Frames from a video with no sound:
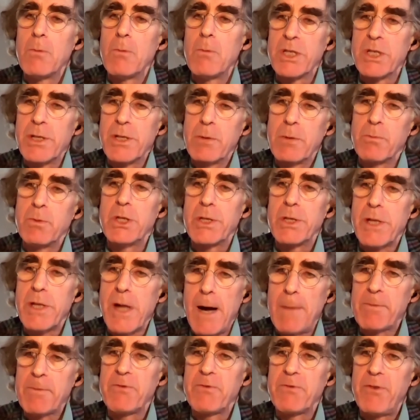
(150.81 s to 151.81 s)
was that we
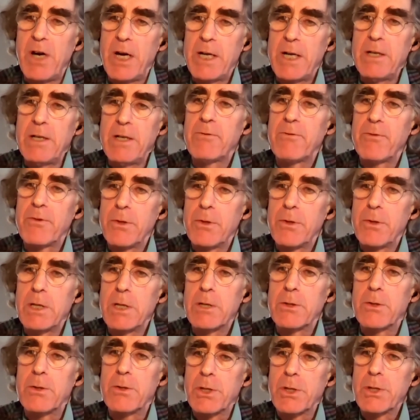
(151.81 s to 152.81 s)
stopped fighting for the
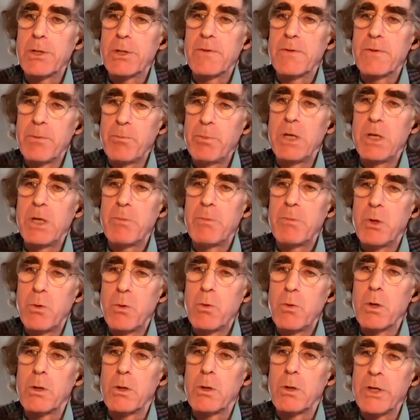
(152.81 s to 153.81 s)
interests of the people
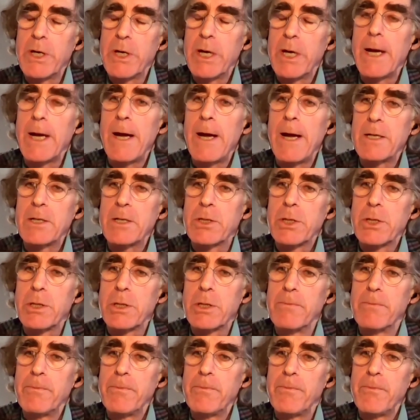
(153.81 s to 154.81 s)
who were looking at
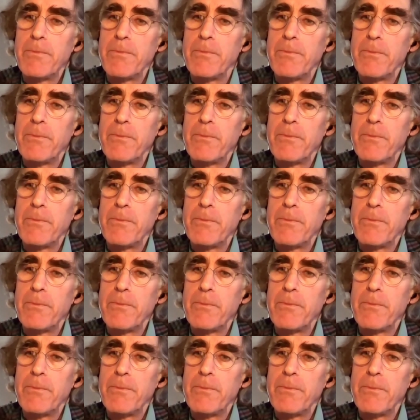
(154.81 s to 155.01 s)
us.